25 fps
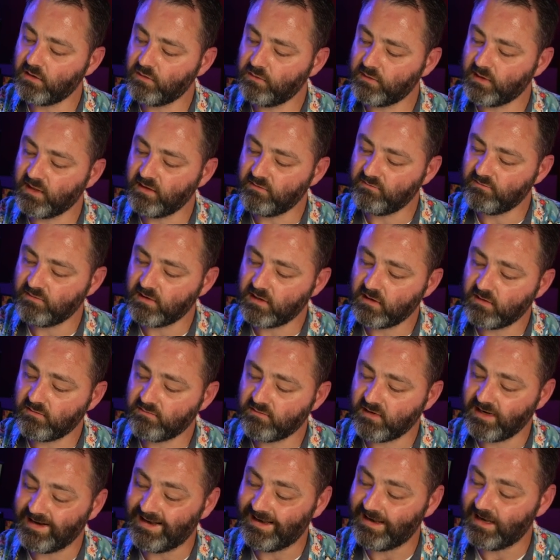They're very,
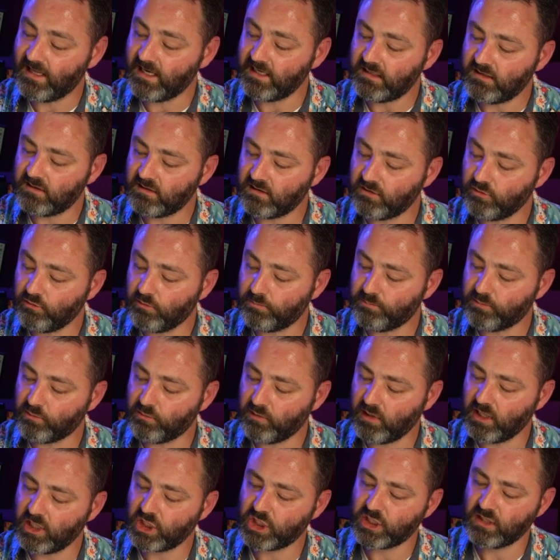very light in
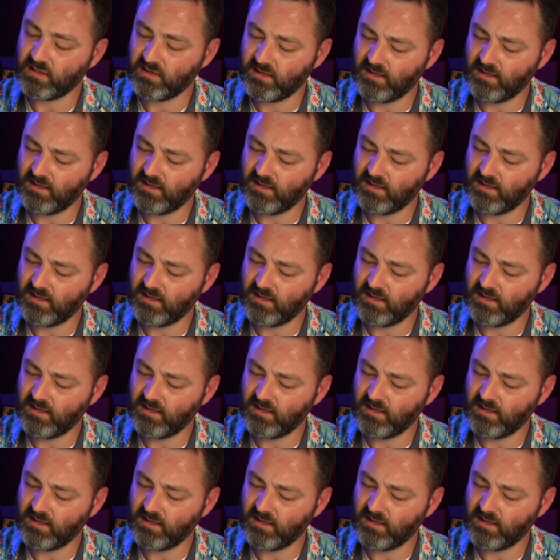operation.